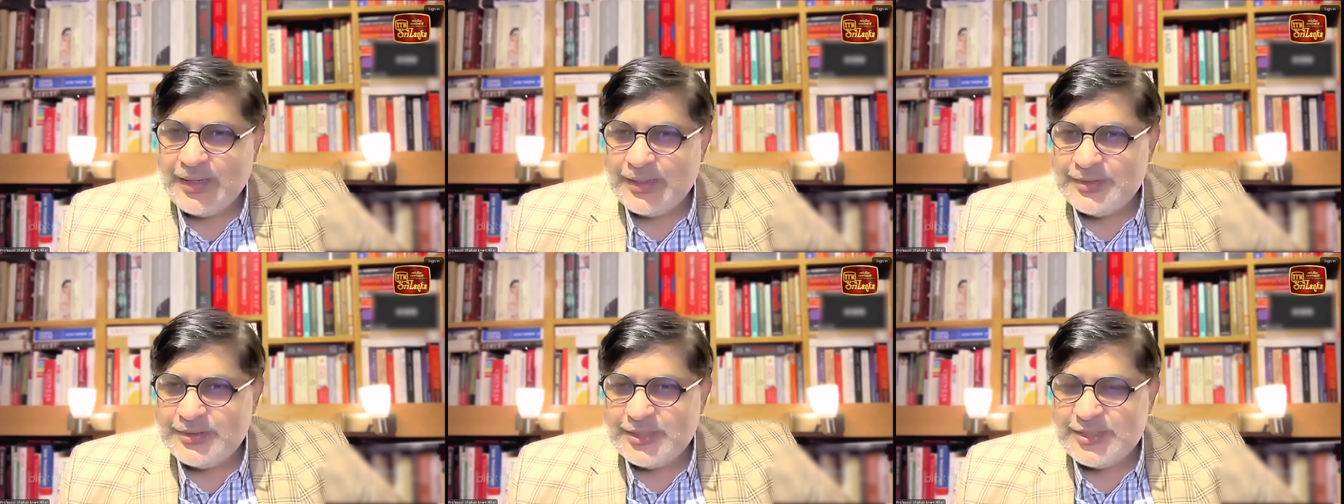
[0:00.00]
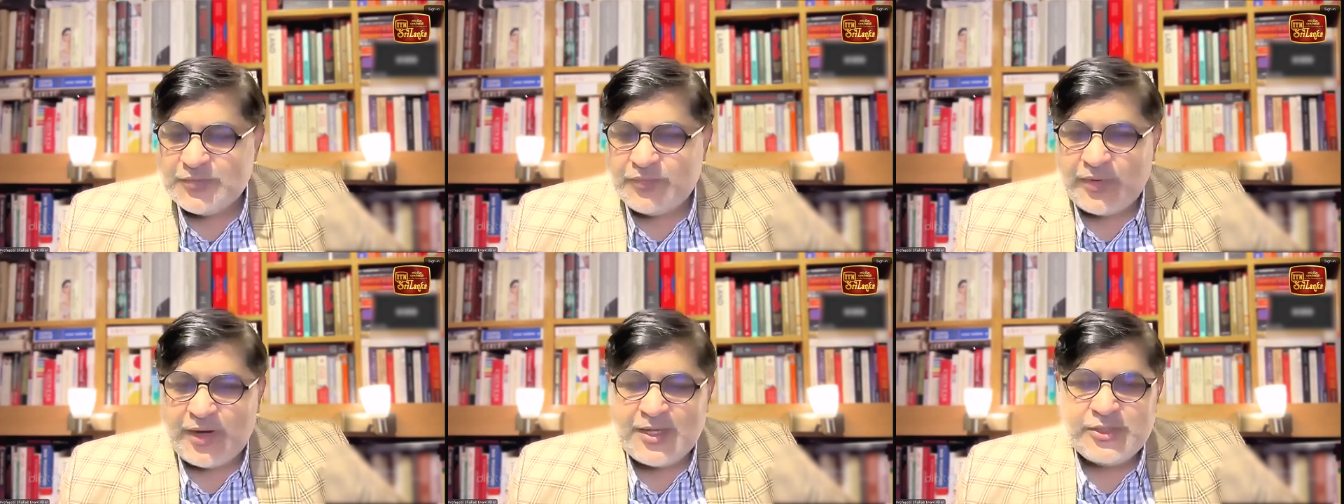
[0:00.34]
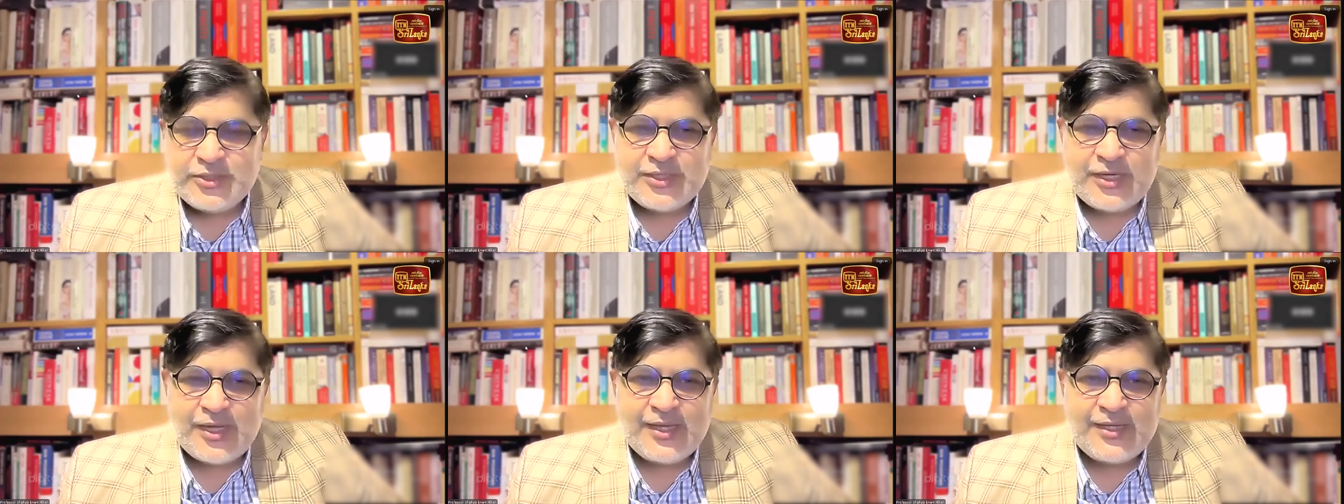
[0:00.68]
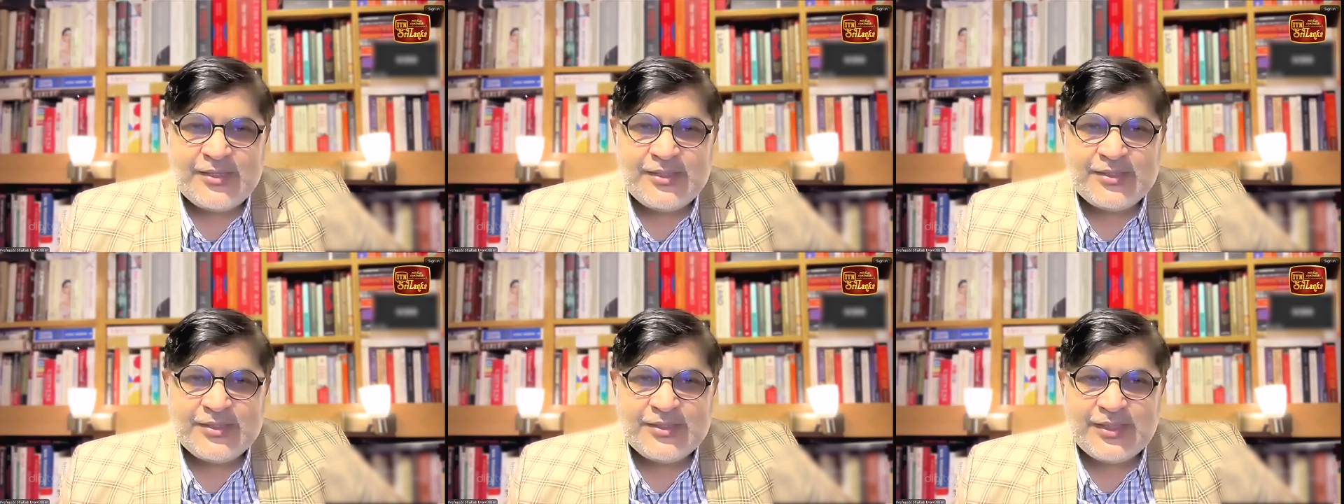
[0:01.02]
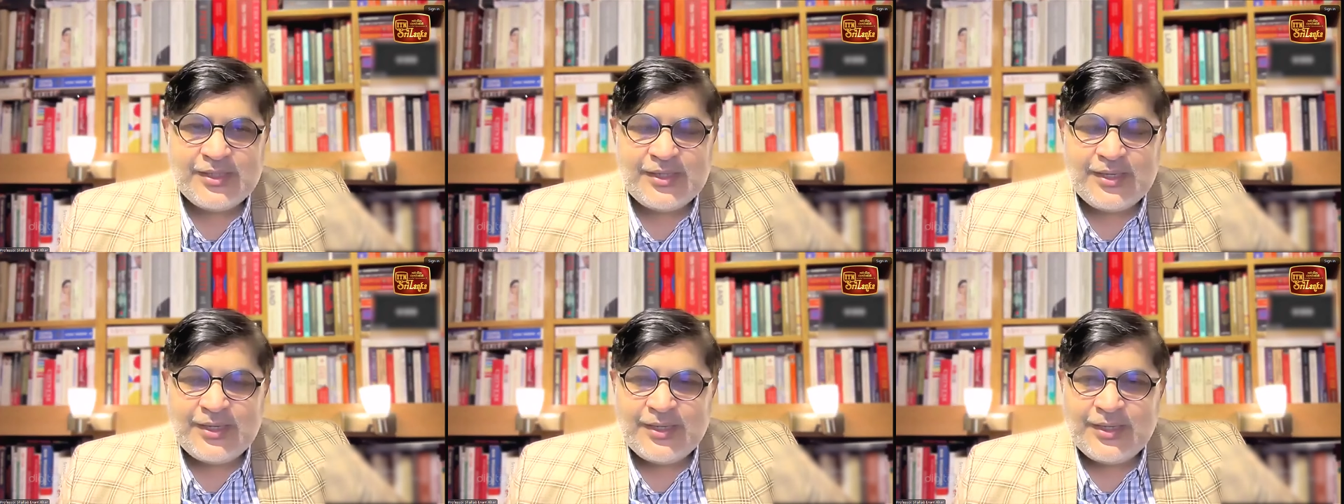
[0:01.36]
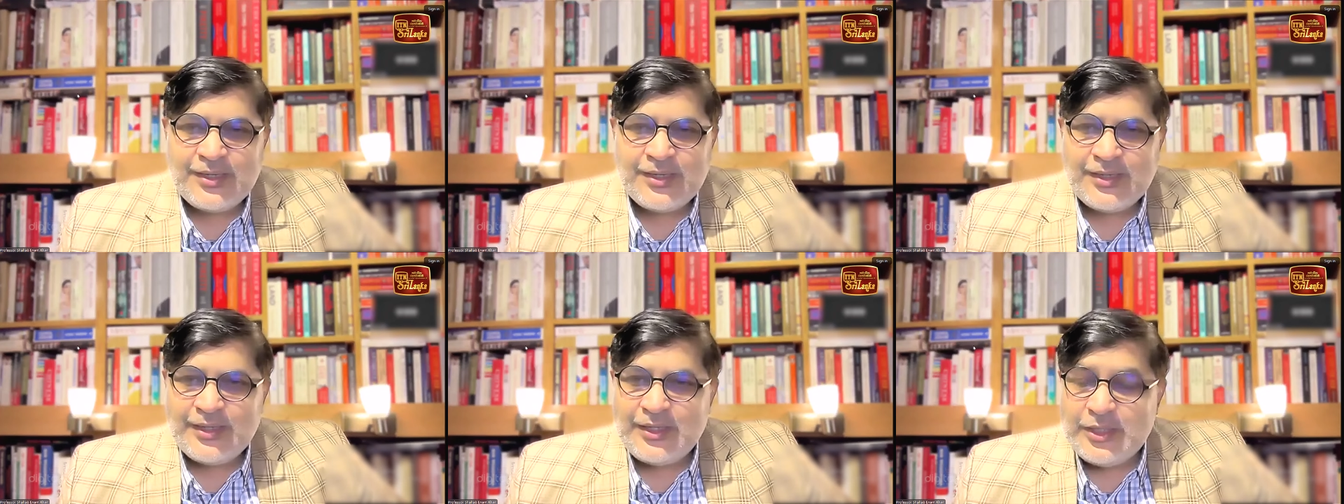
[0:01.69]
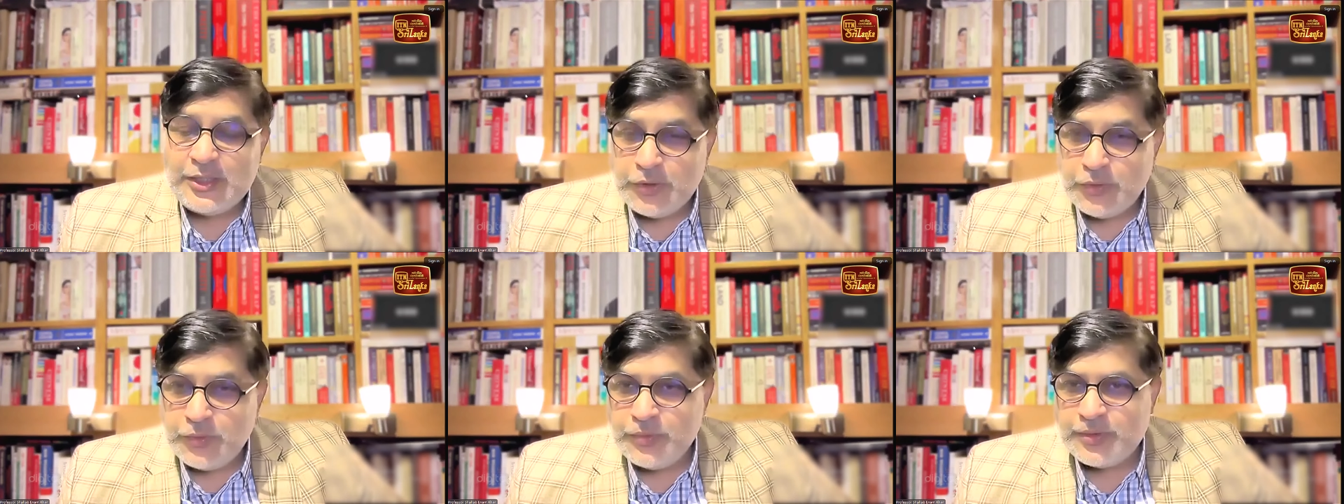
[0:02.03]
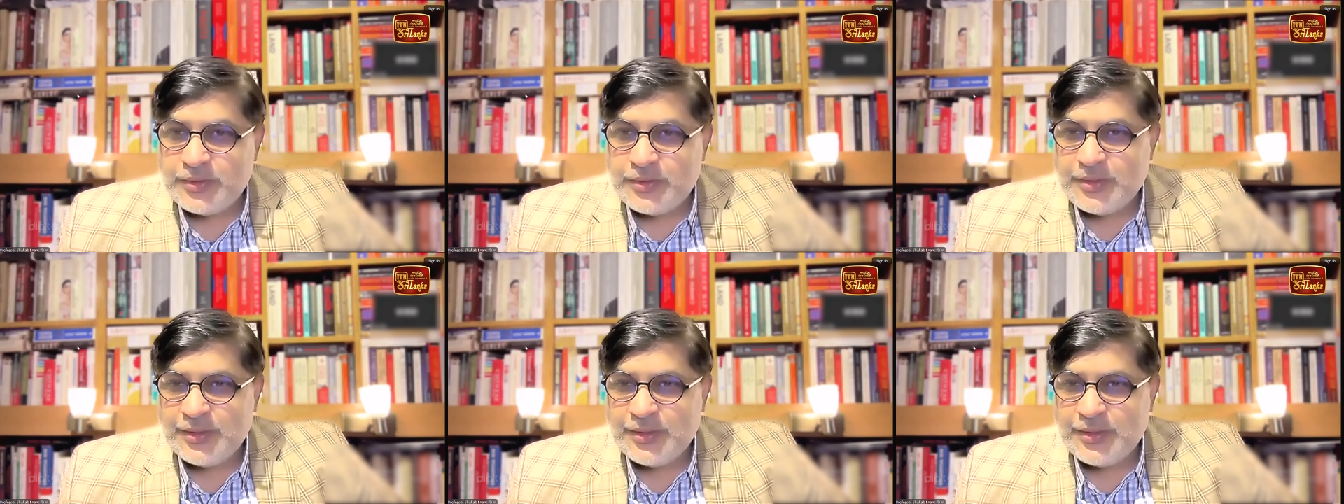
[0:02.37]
disfranchised youth